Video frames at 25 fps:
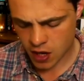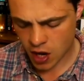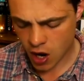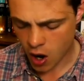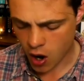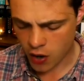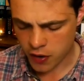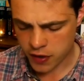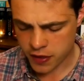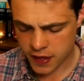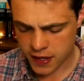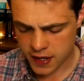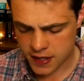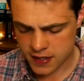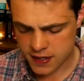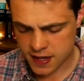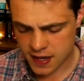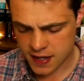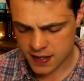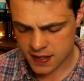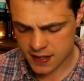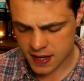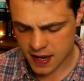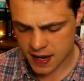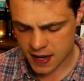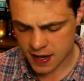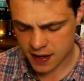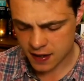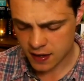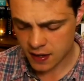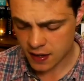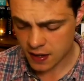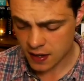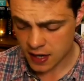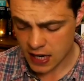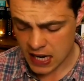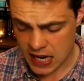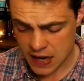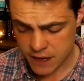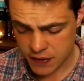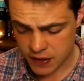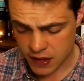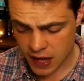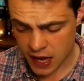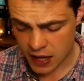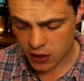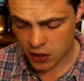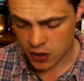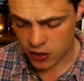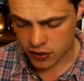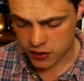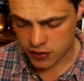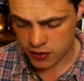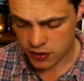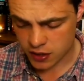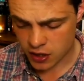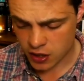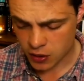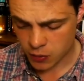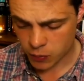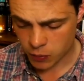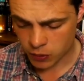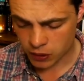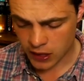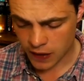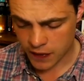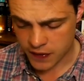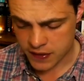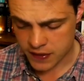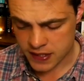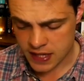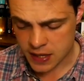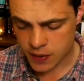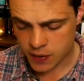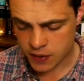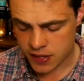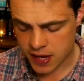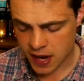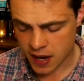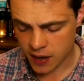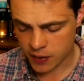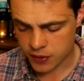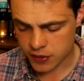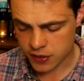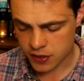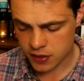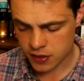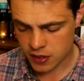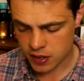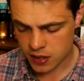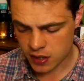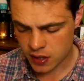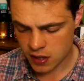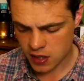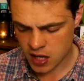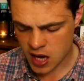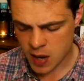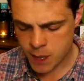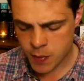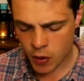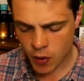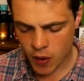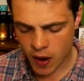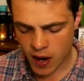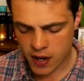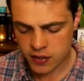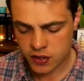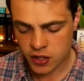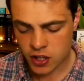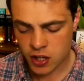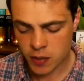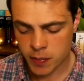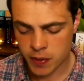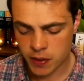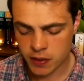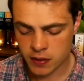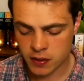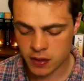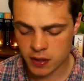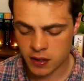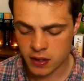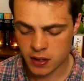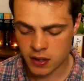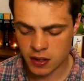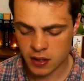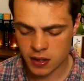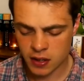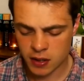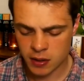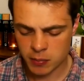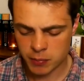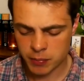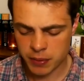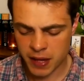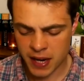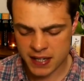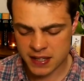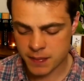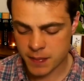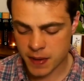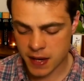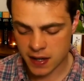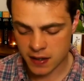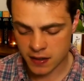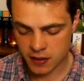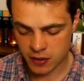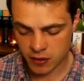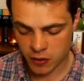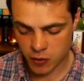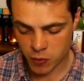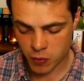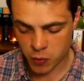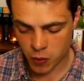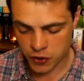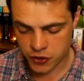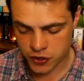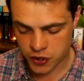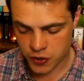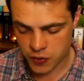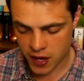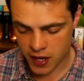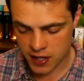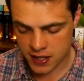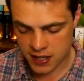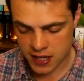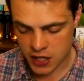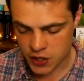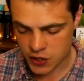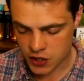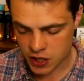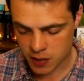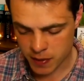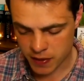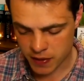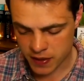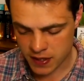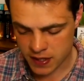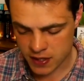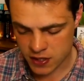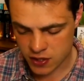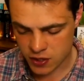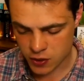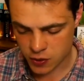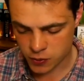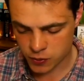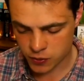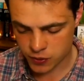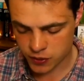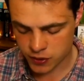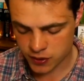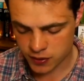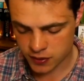Odd things they say, even their looks will let the secret out. Keep your eyes open. Bless me, what do they teach them at these schools?